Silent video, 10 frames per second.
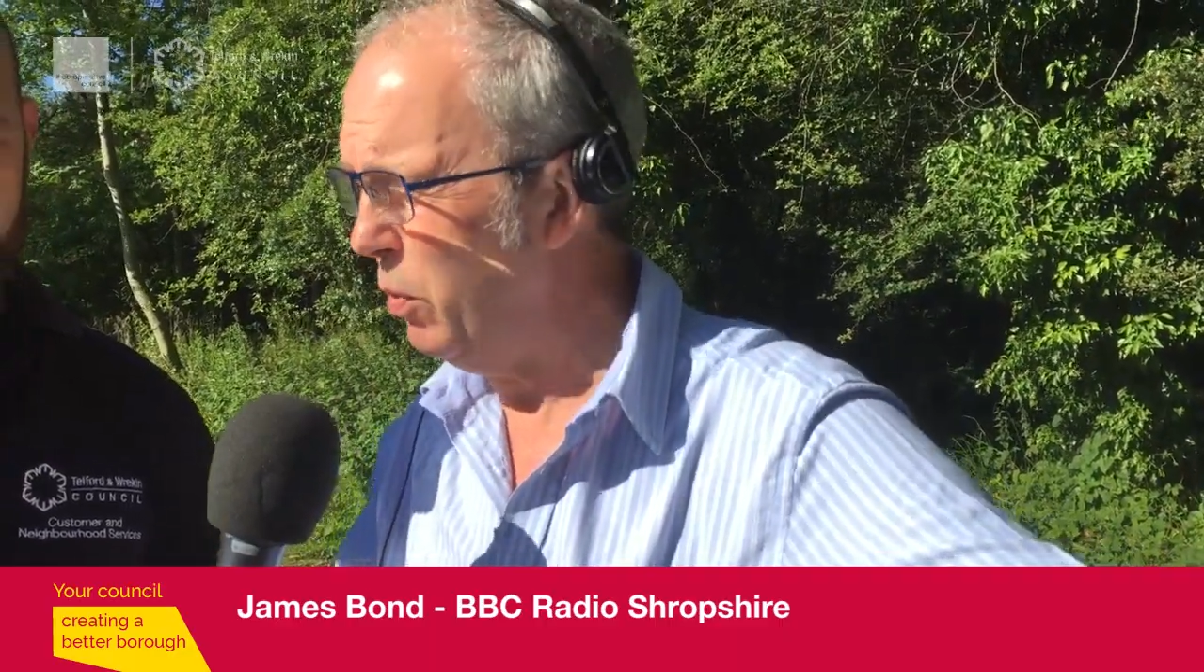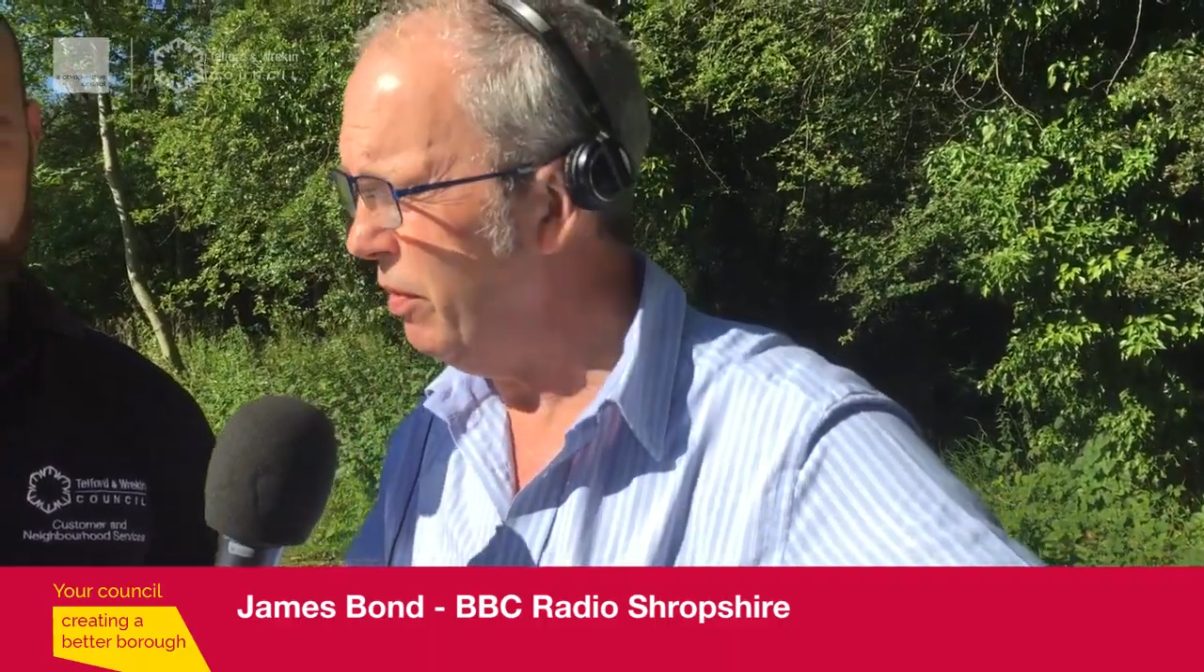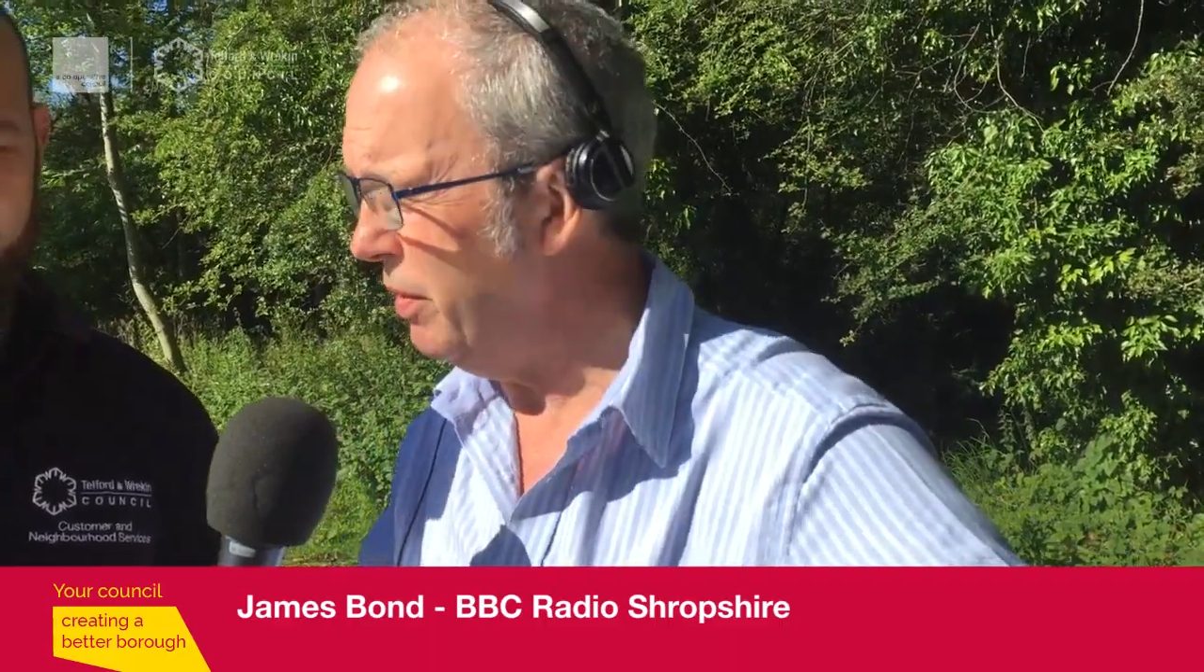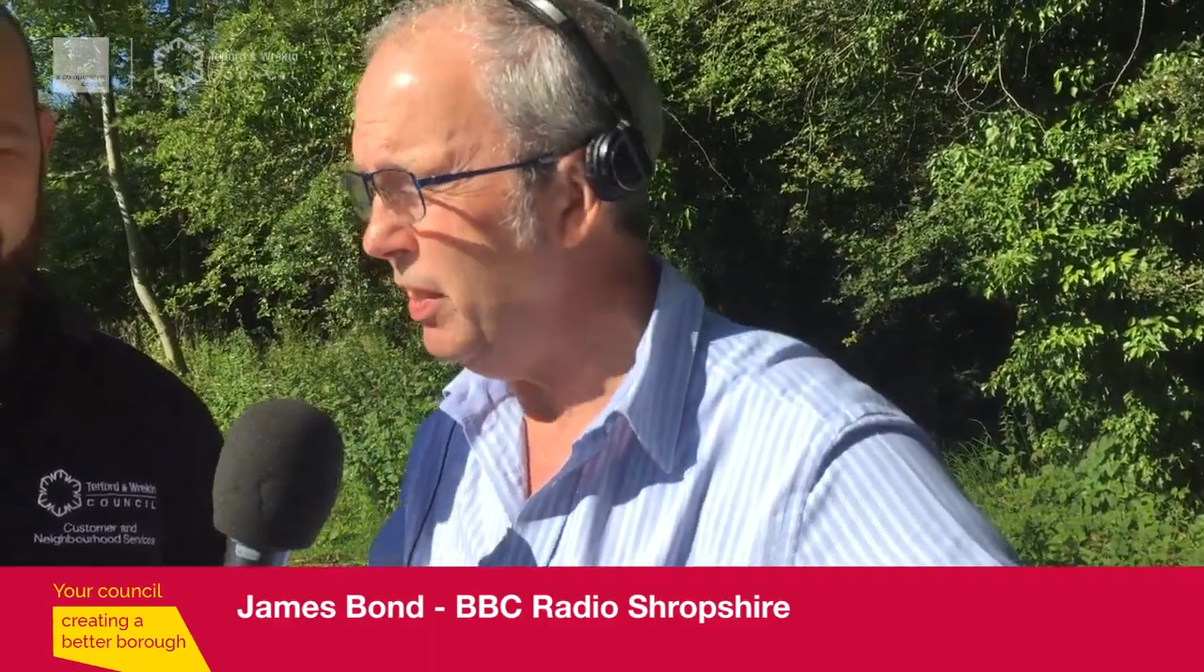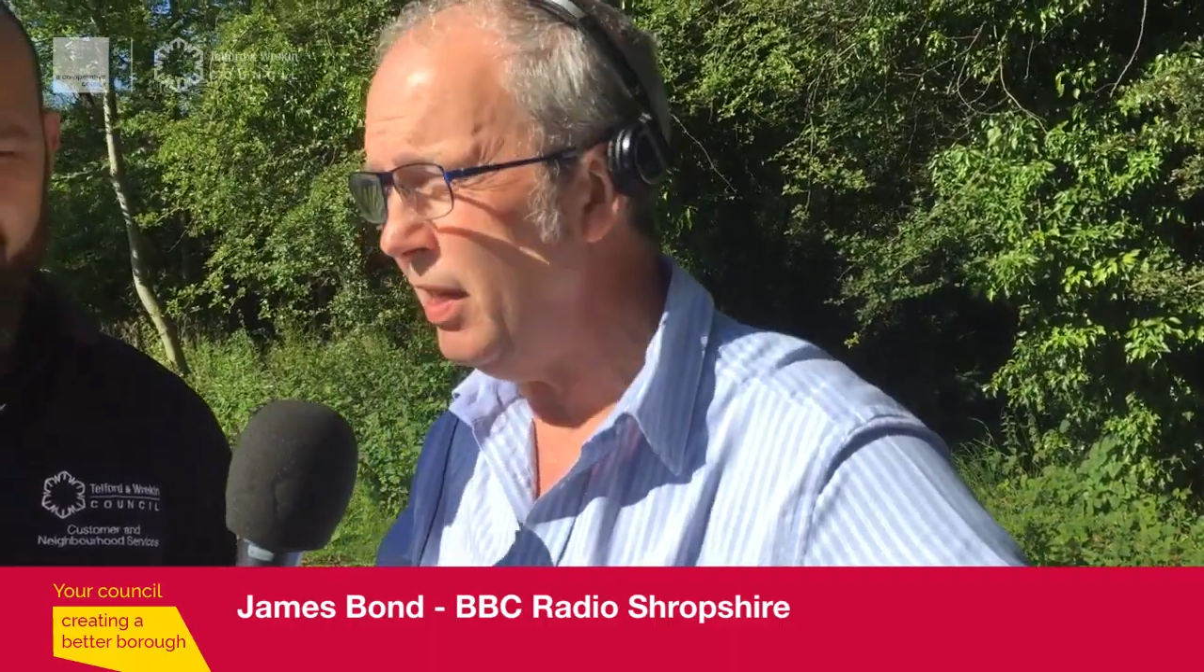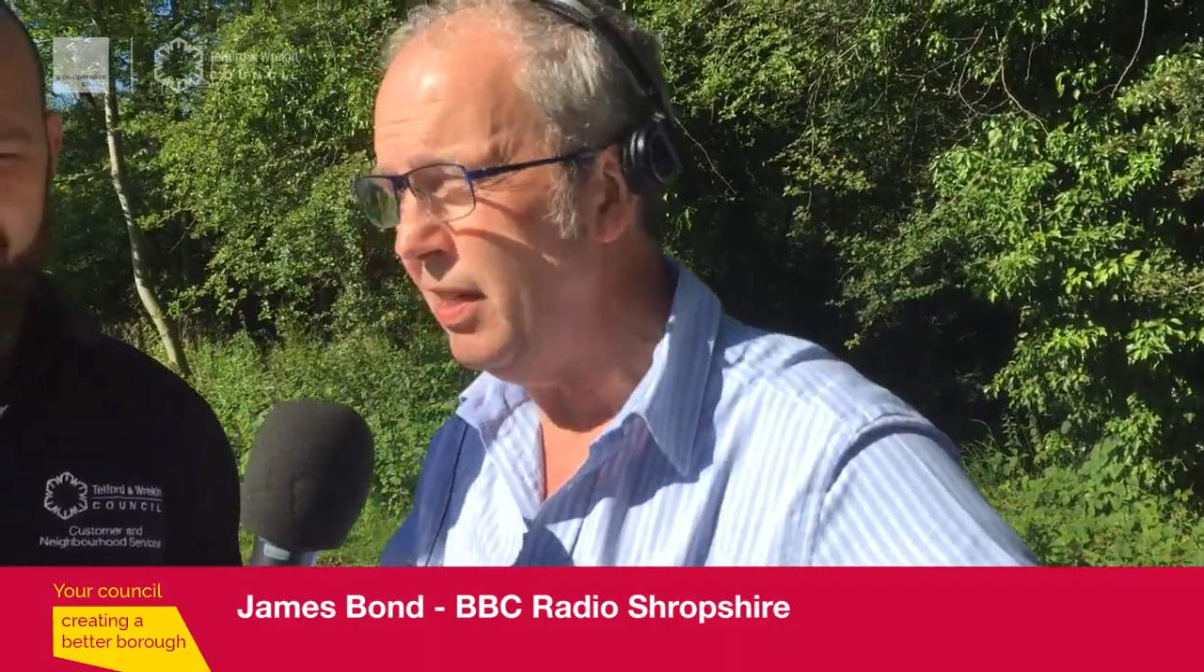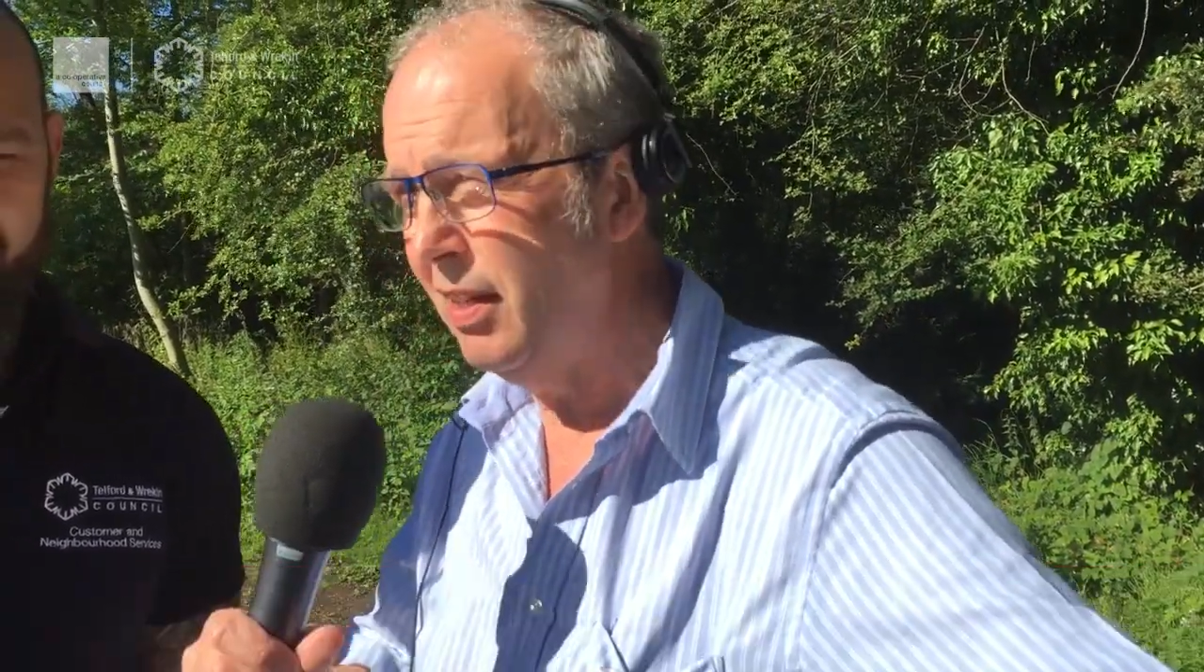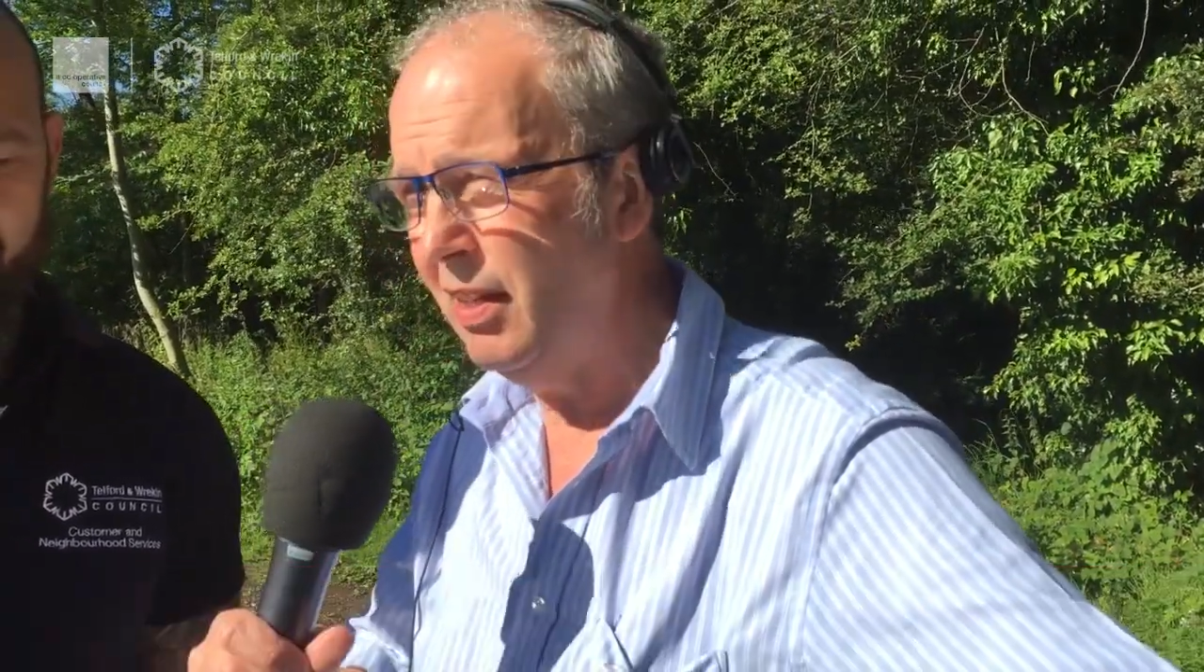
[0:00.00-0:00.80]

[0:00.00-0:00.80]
we're in the